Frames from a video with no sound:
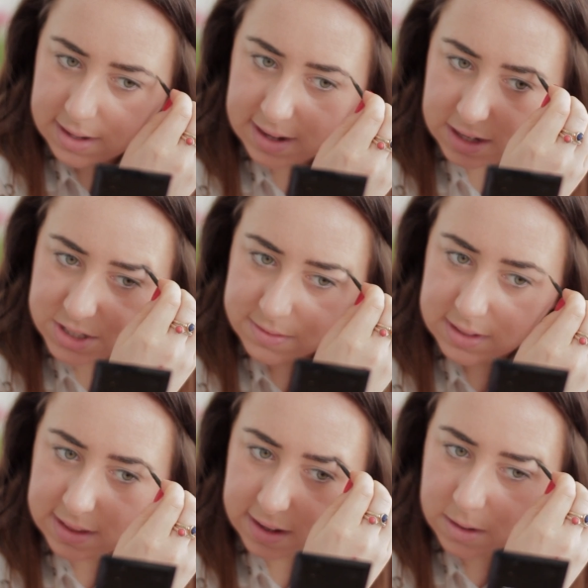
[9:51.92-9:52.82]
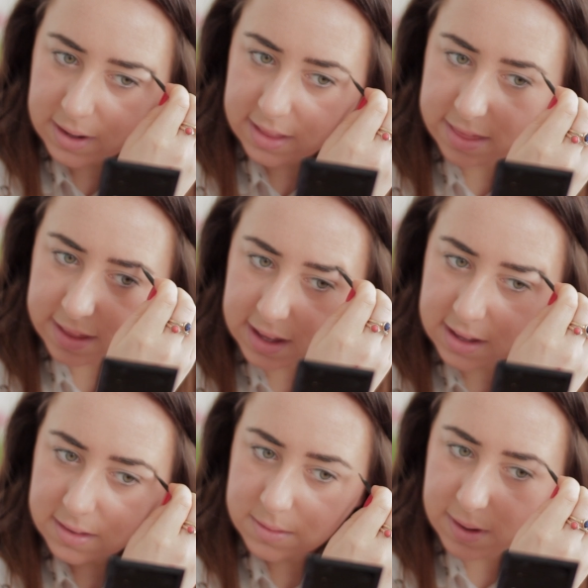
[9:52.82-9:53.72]
and naturally they're quite
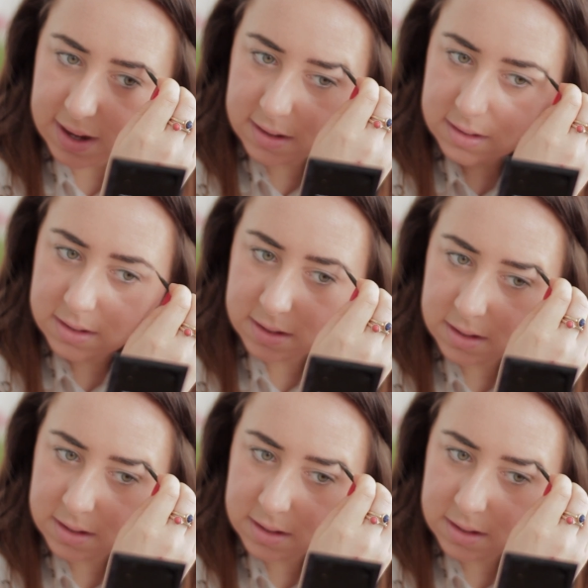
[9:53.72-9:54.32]
thick as well.